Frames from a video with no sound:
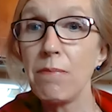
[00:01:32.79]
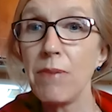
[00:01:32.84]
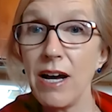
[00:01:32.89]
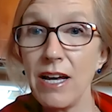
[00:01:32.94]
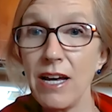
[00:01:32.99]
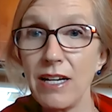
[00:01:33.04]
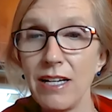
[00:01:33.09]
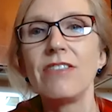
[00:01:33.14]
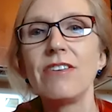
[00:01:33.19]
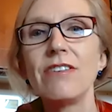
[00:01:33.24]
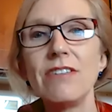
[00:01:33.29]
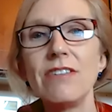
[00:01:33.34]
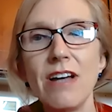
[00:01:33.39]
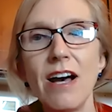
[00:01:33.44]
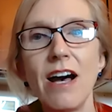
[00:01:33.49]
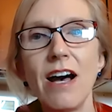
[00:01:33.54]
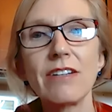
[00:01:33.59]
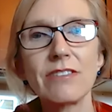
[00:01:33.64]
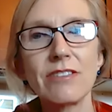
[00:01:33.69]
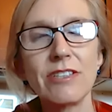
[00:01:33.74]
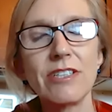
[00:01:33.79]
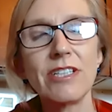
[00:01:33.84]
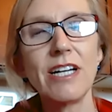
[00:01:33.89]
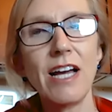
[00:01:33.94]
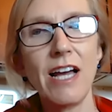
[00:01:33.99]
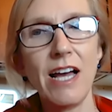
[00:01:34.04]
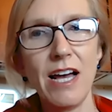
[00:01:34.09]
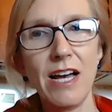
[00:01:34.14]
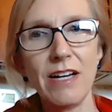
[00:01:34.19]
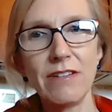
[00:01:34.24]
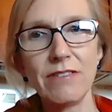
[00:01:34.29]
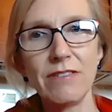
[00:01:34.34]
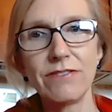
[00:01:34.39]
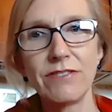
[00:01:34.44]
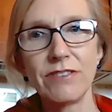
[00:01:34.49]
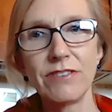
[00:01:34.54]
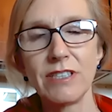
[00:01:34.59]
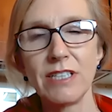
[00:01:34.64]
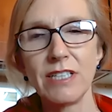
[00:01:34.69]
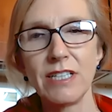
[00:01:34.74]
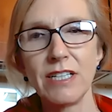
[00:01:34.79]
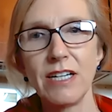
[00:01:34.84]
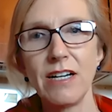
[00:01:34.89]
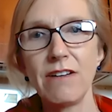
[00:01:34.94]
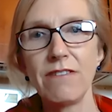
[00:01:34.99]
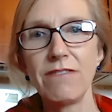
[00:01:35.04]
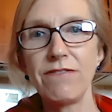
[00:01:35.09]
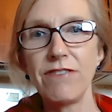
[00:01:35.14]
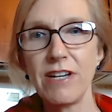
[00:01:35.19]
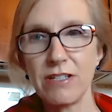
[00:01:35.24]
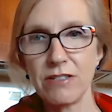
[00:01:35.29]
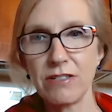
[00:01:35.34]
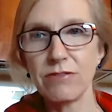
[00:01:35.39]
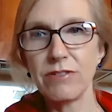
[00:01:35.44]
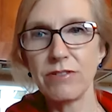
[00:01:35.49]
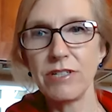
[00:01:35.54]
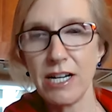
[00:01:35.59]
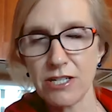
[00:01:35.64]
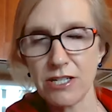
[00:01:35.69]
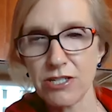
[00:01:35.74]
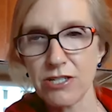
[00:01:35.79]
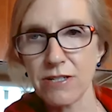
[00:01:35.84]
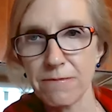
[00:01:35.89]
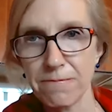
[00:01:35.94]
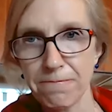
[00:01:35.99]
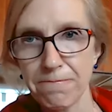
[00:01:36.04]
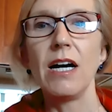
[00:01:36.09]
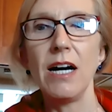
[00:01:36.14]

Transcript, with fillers: but they're not going to have a fatal reaction.